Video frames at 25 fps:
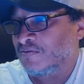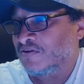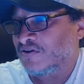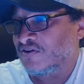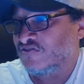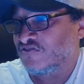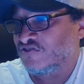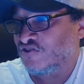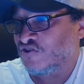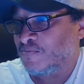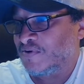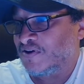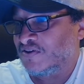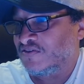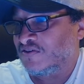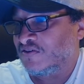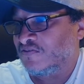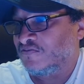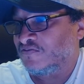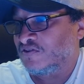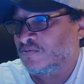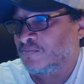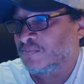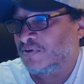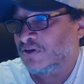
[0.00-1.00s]
Consider
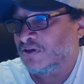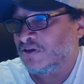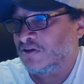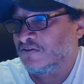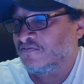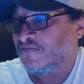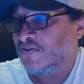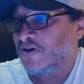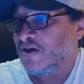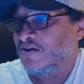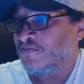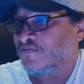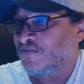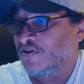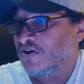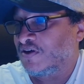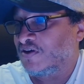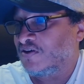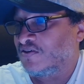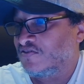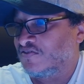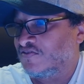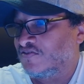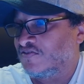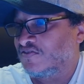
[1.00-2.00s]
myself to be a fan of
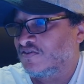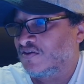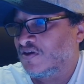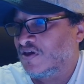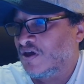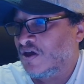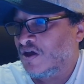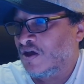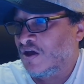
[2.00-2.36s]
his.